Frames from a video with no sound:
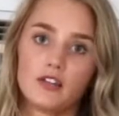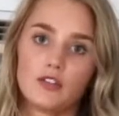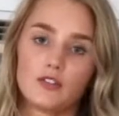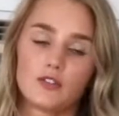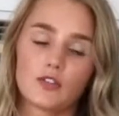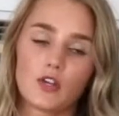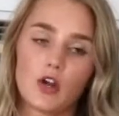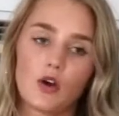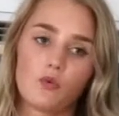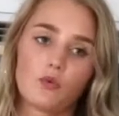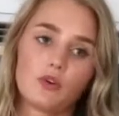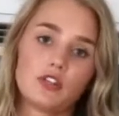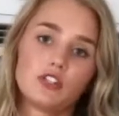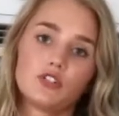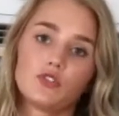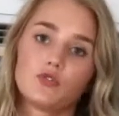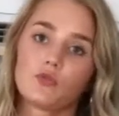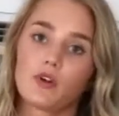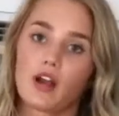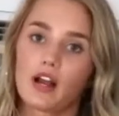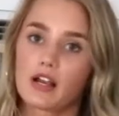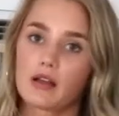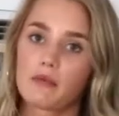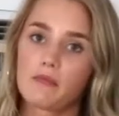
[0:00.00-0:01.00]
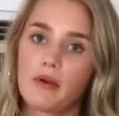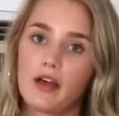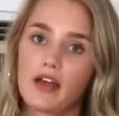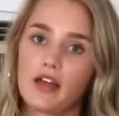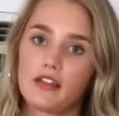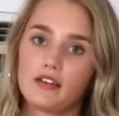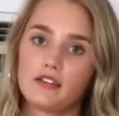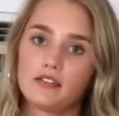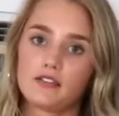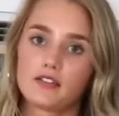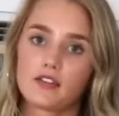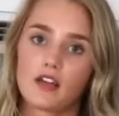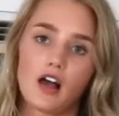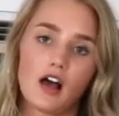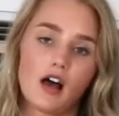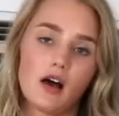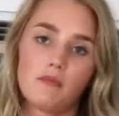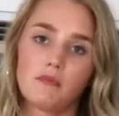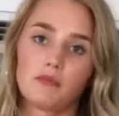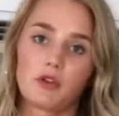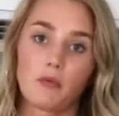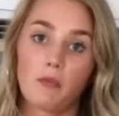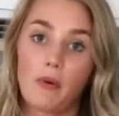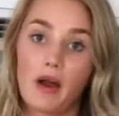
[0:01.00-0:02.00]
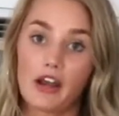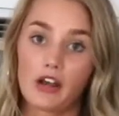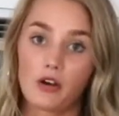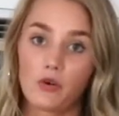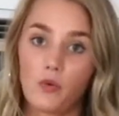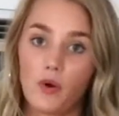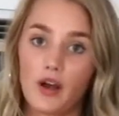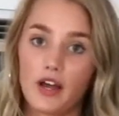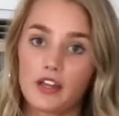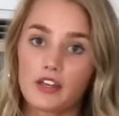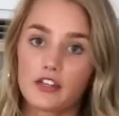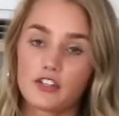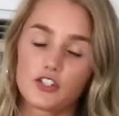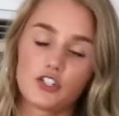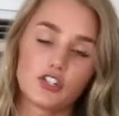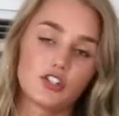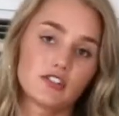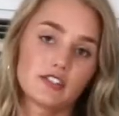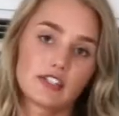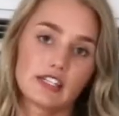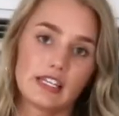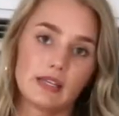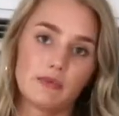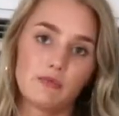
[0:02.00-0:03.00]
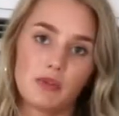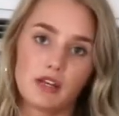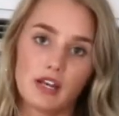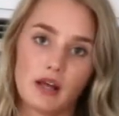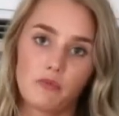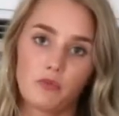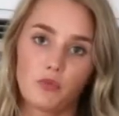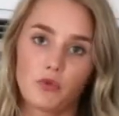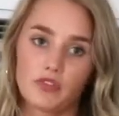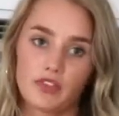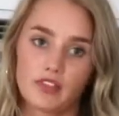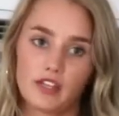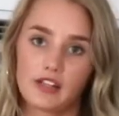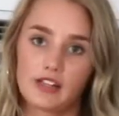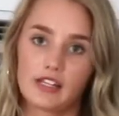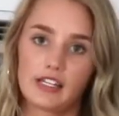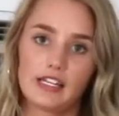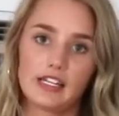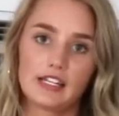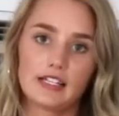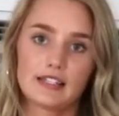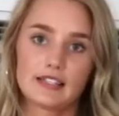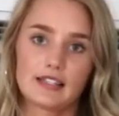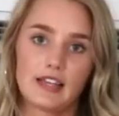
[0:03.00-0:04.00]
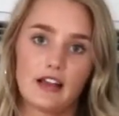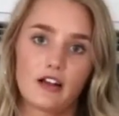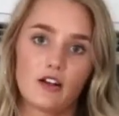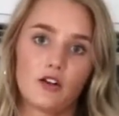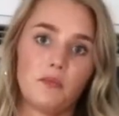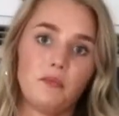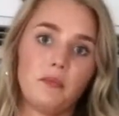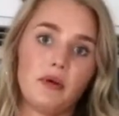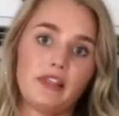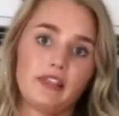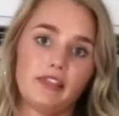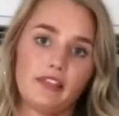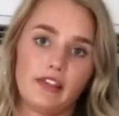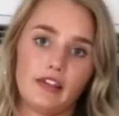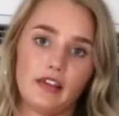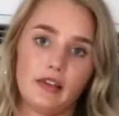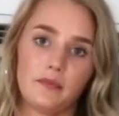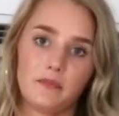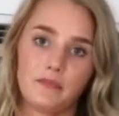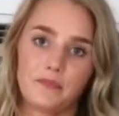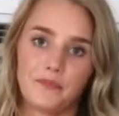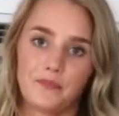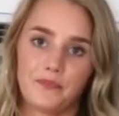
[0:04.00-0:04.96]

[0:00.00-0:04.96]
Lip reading: So we do recommend, no matter what, just keeping up with the cleaning cycle monthly.